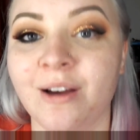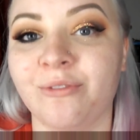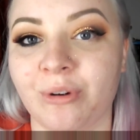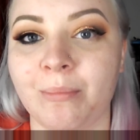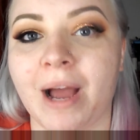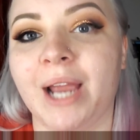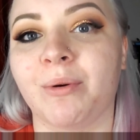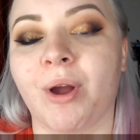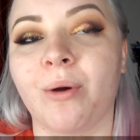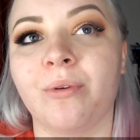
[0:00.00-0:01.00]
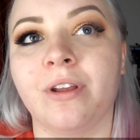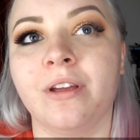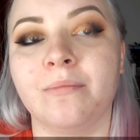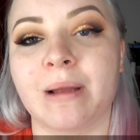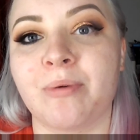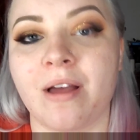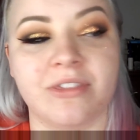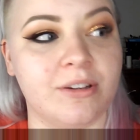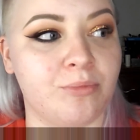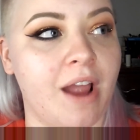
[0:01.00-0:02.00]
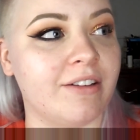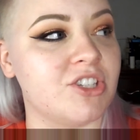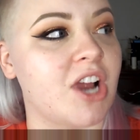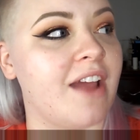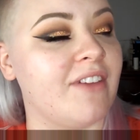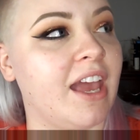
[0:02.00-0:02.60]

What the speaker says: from my road, the private drive.